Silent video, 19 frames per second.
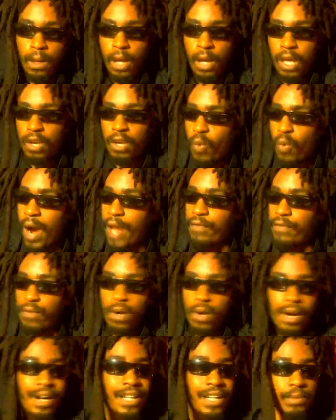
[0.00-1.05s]
and a wife
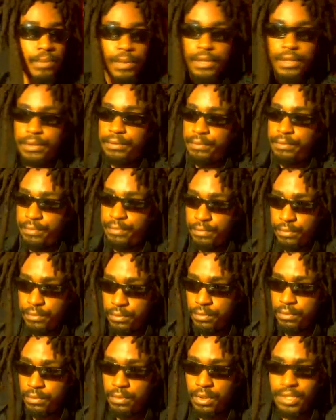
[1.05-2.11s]
or a husband.
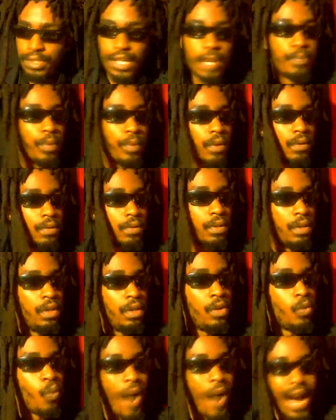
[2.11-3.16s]
Deeper.
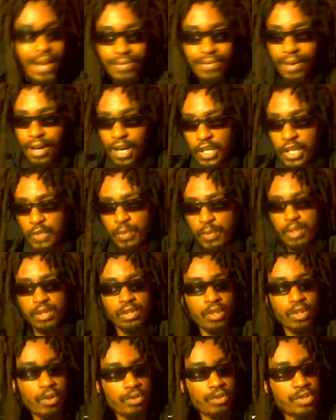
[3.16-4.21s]
Wife,
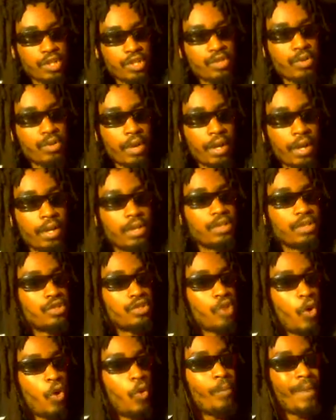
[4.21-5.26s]
husband, Eurocentric.
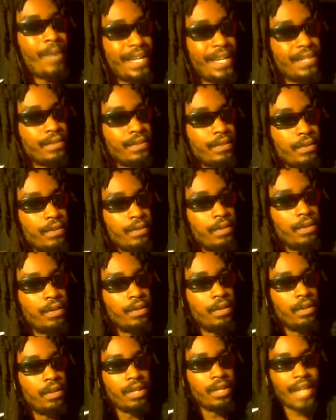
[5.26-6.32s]
Soulmate,
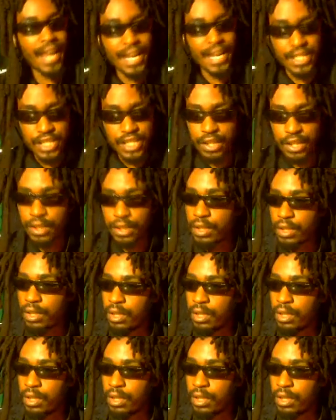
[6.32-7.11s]
ancient